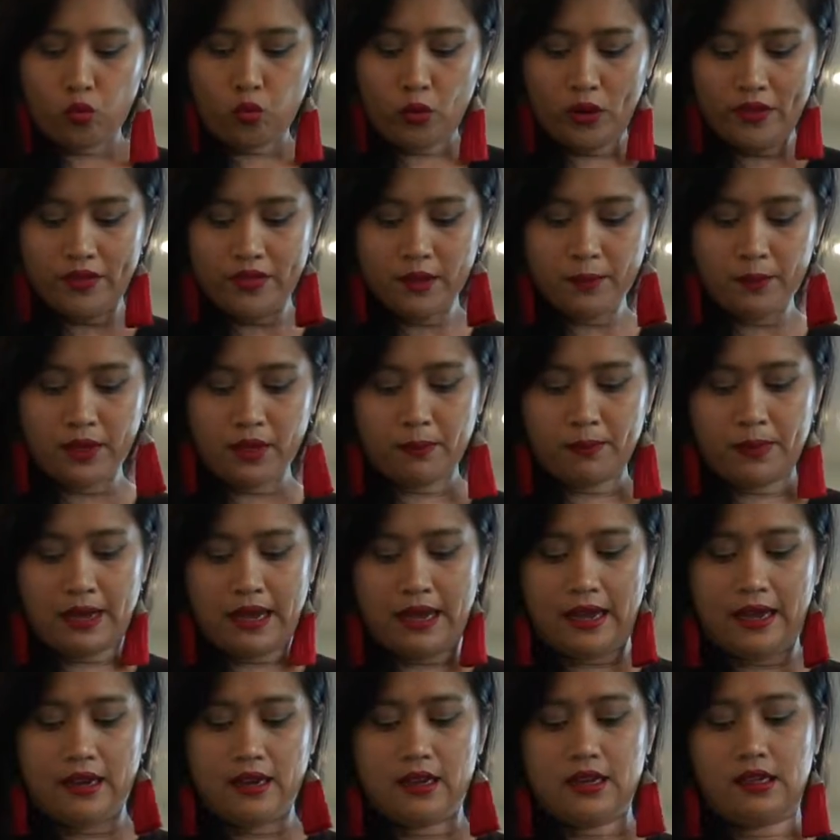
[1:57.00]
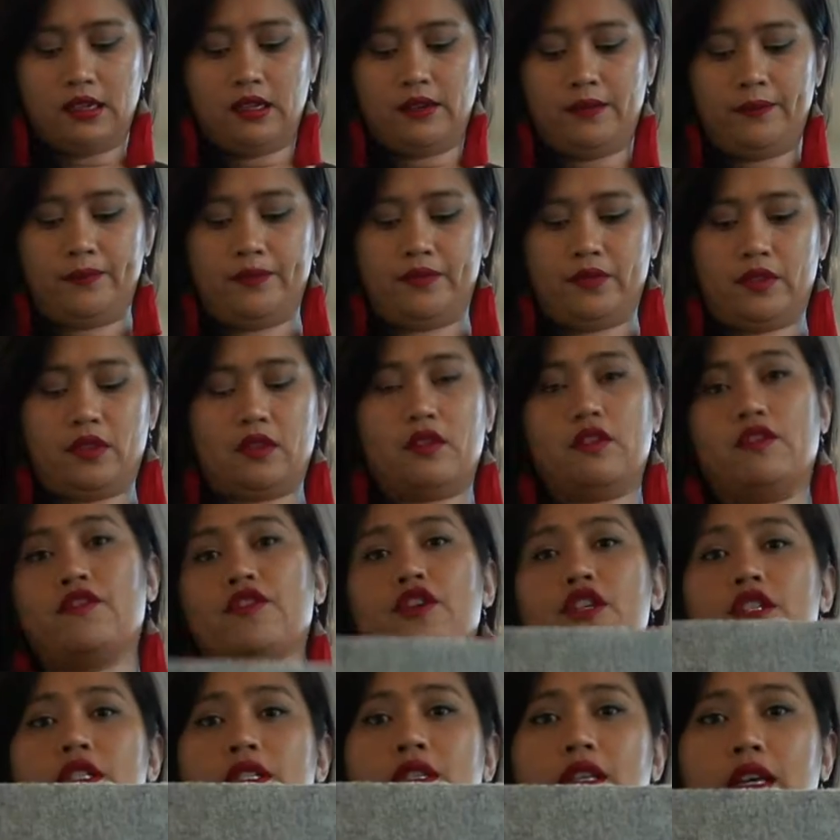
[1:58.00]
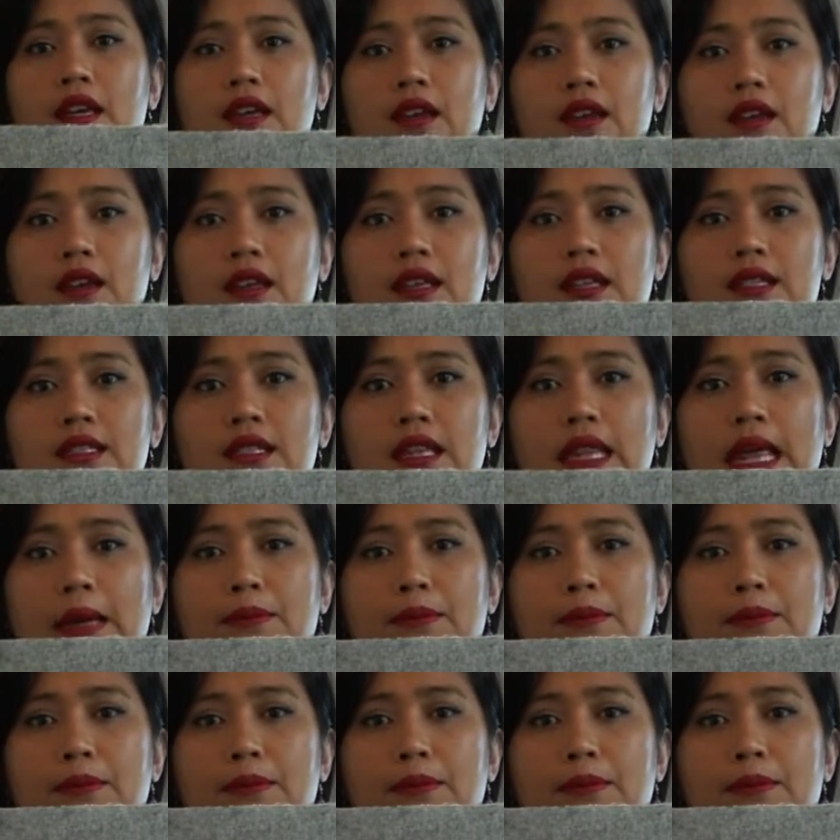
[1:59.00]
with the big bag, first thing is the